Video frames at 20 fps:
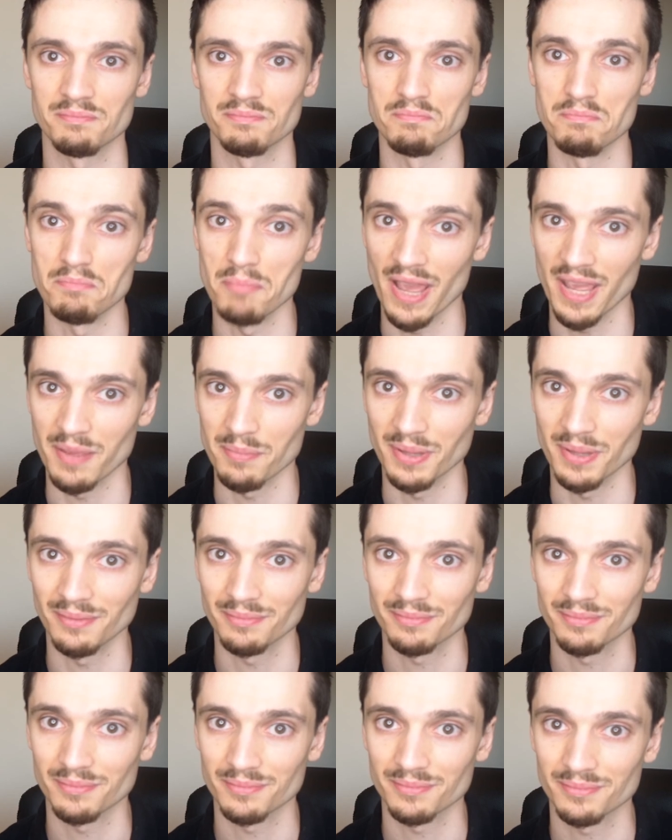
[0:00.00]
Maybe.
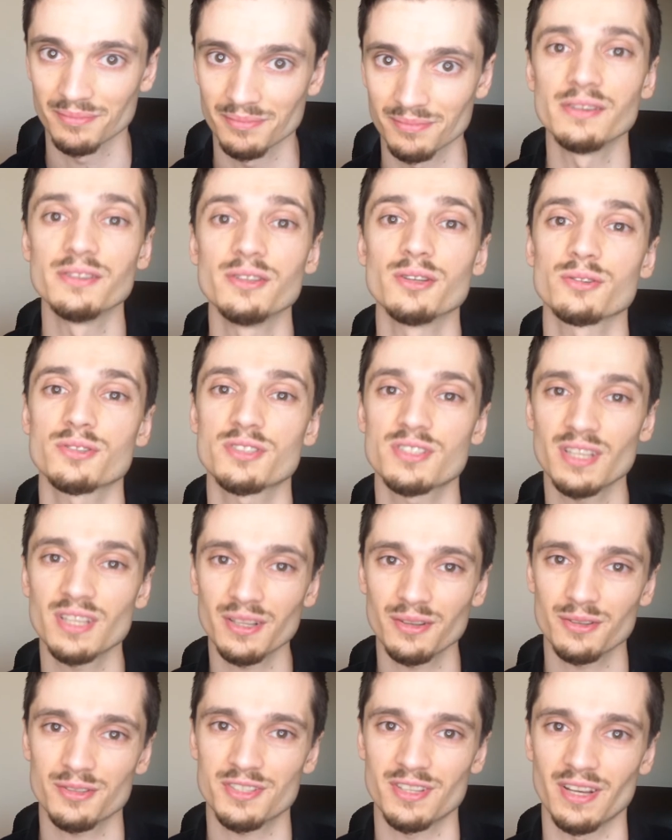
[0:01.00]
No,
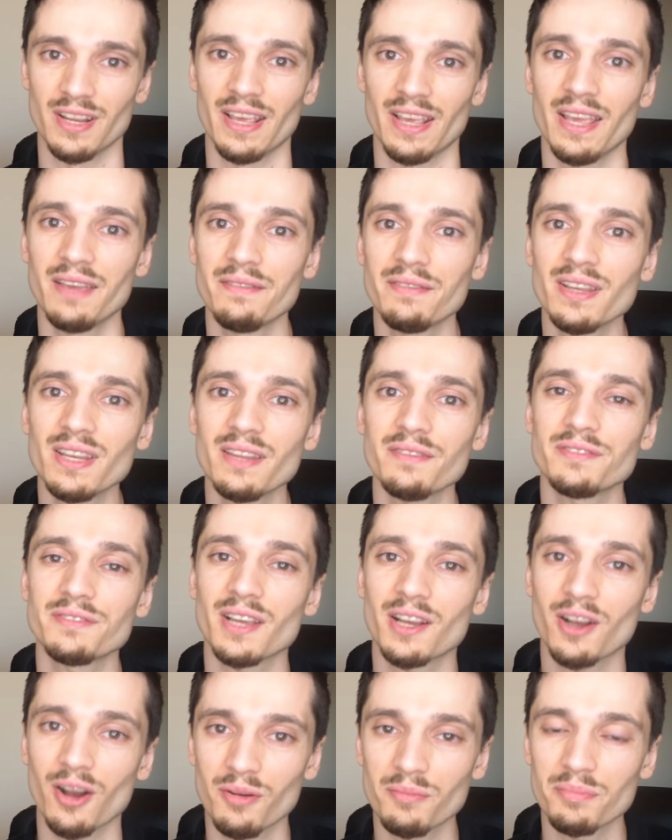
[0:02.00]
seriously, even if the
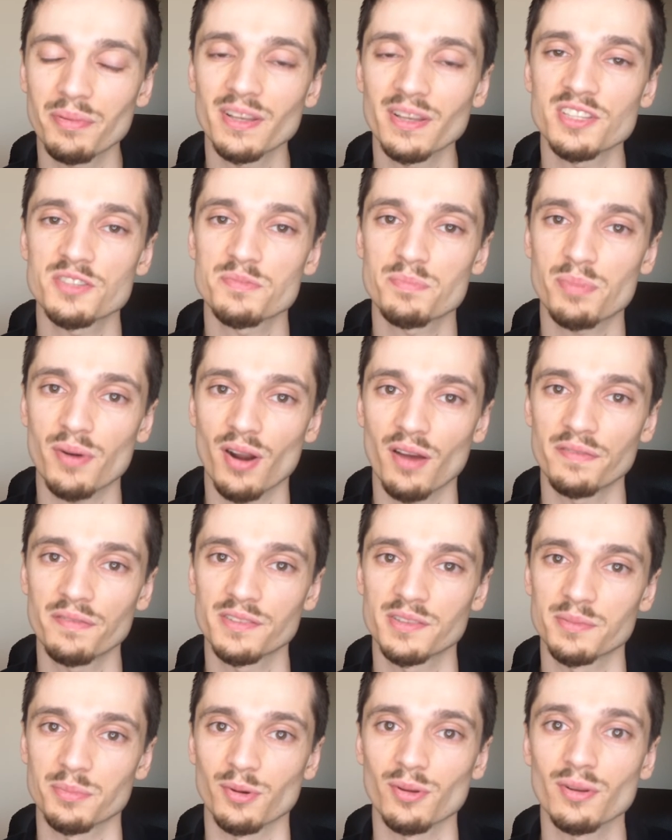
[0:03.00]
company is
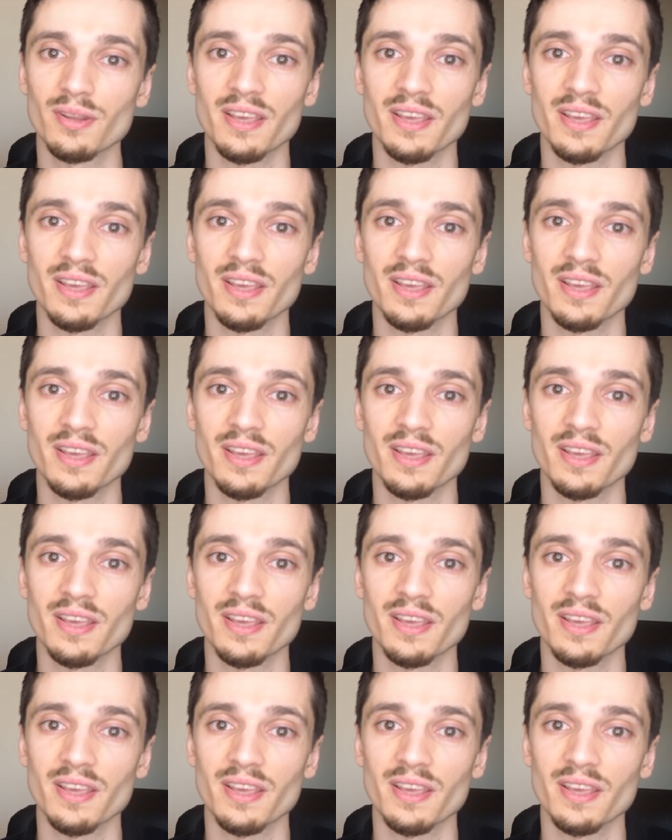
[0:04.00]
profitable,